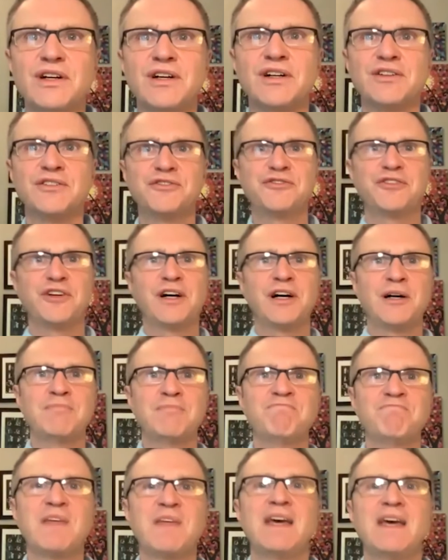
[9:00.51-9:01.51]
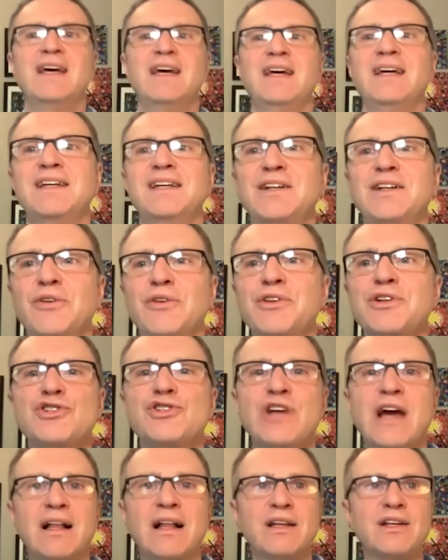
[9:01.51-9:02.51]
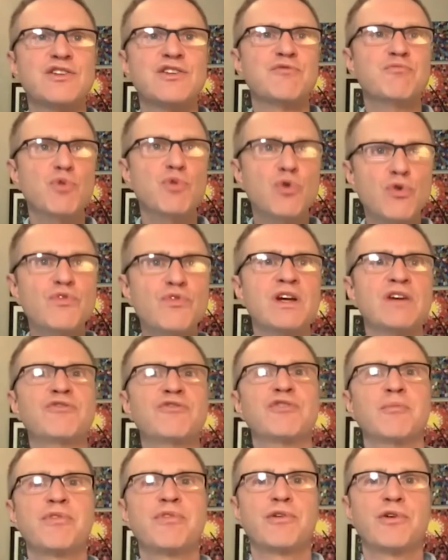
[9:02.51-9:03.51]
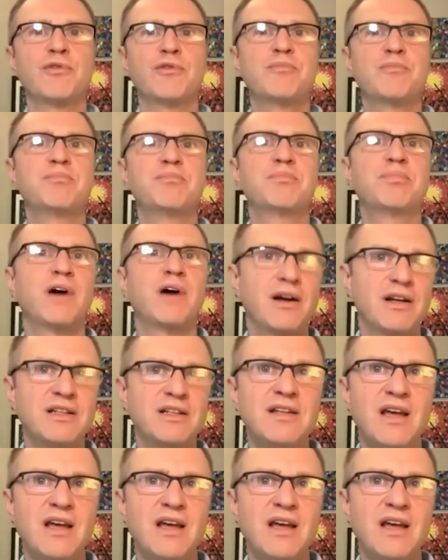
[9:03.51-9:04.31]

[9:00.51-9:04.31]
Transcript: of, the challenge of moving from third-party